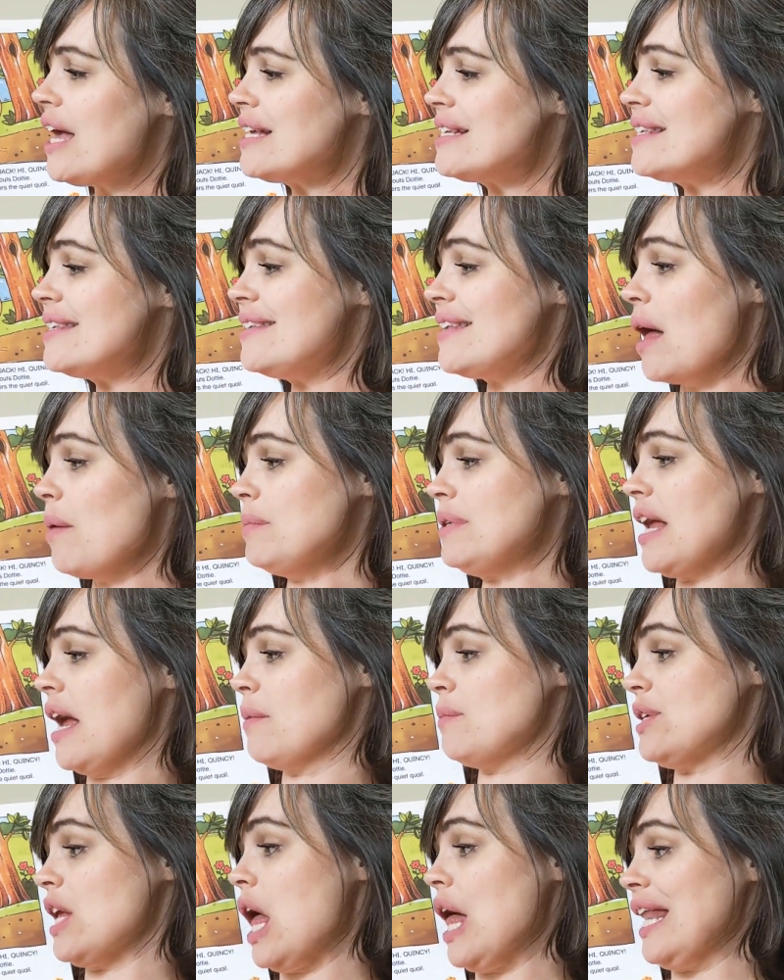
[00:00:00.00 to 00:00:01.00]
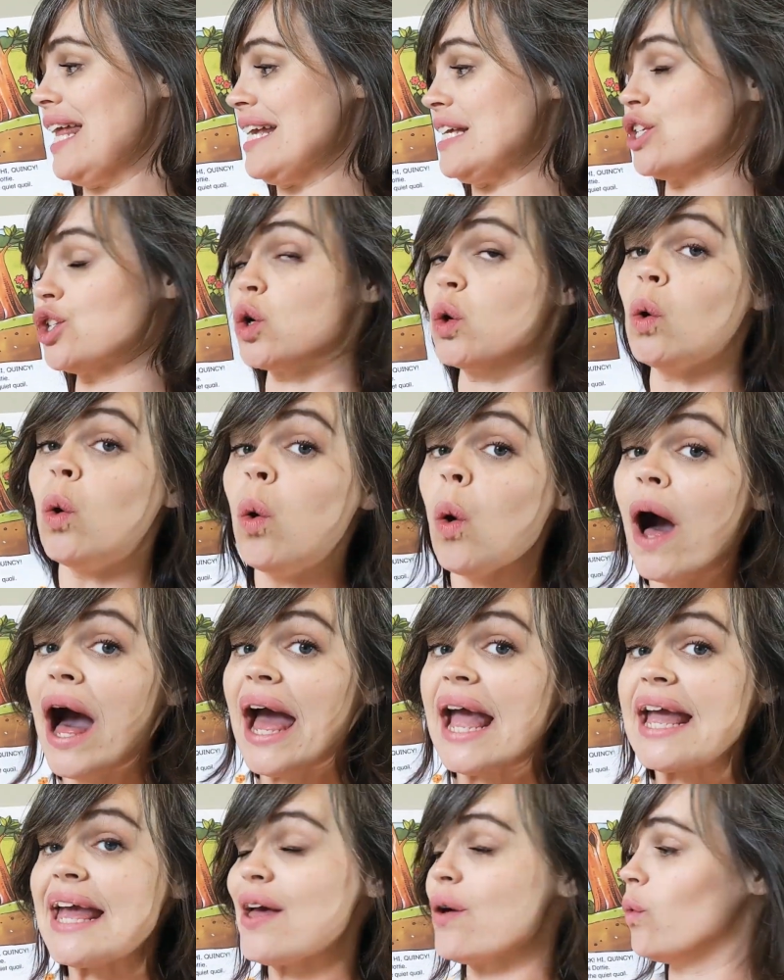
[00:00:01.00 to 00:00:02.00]
Sometimes on his
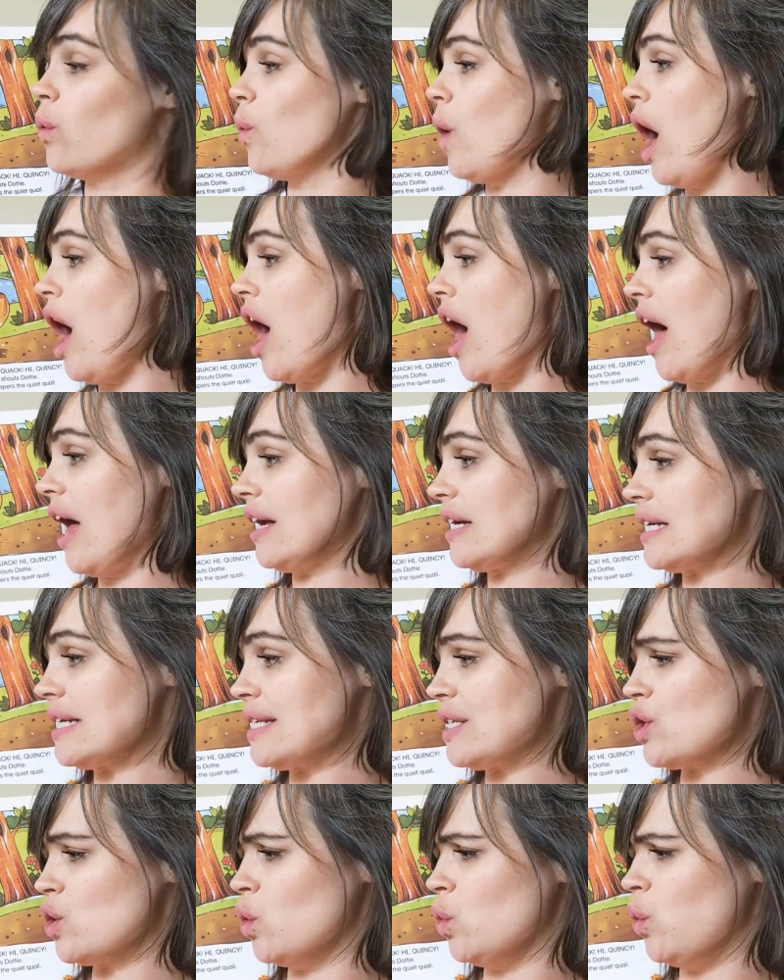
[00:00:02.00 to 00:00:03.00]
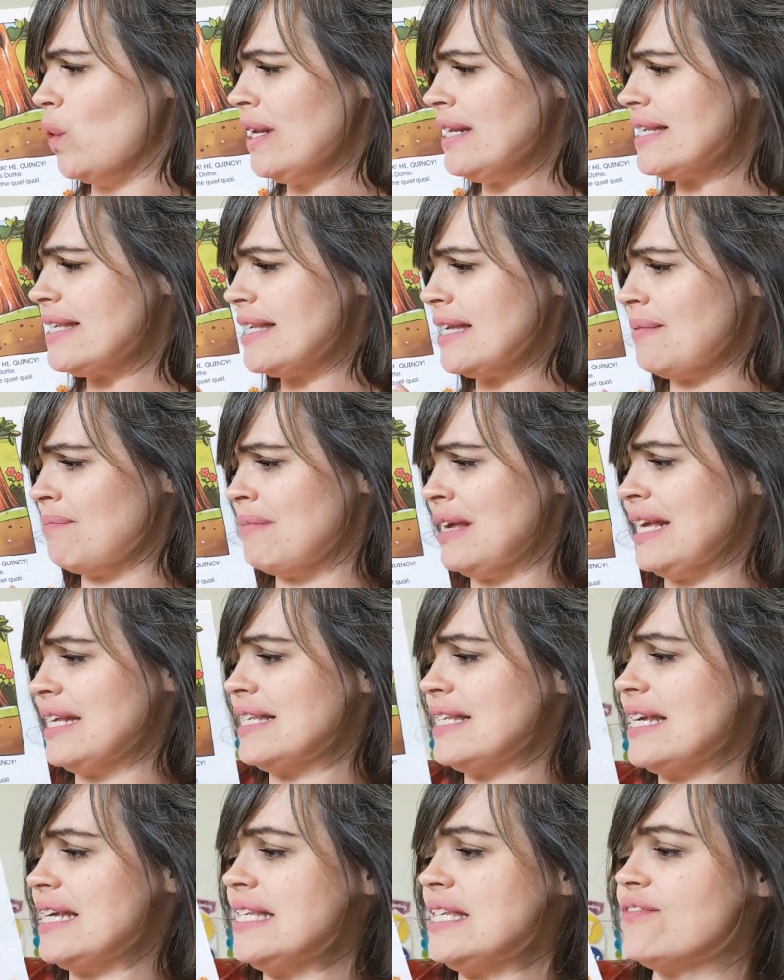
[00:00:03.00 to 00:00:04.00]
quiet walks, Quincy
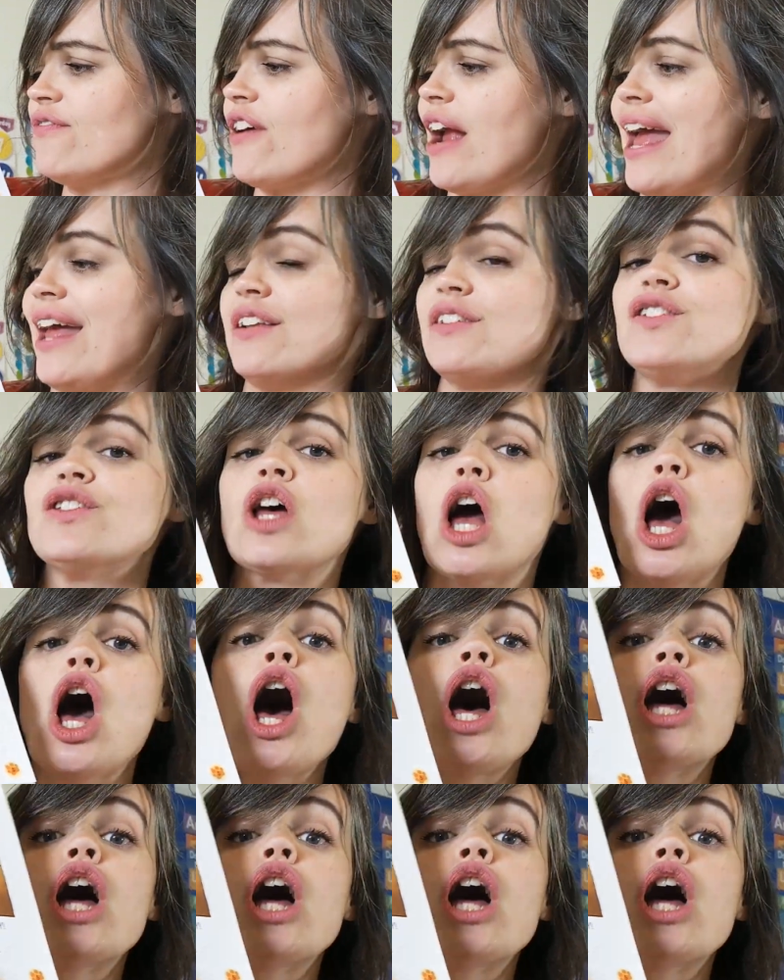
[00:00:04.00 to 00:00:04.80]
meets his friends